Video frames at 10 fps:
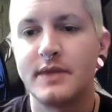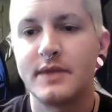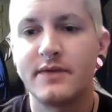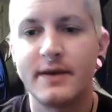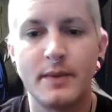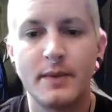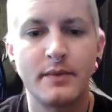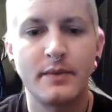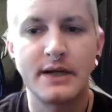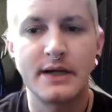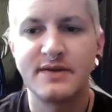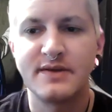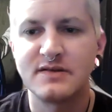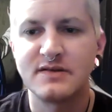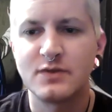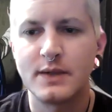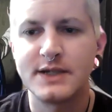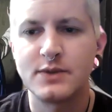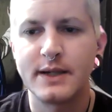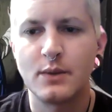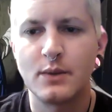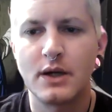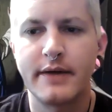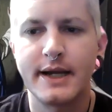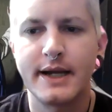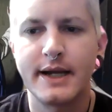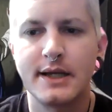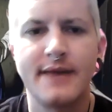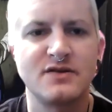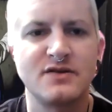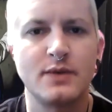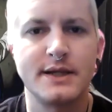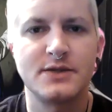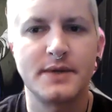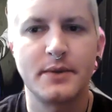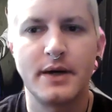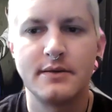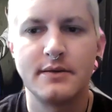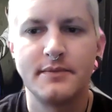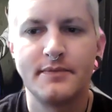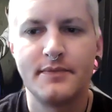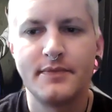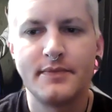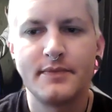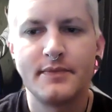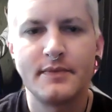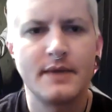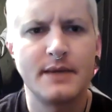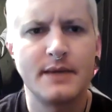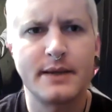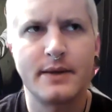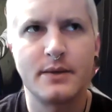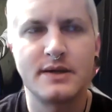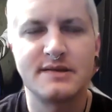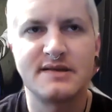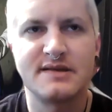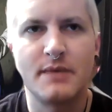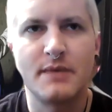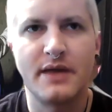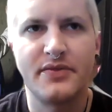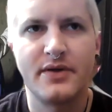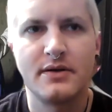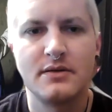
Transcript: If I'm remembering, if this is 2021 already, yeah, this is 2021. I'm like, wait, what is this month,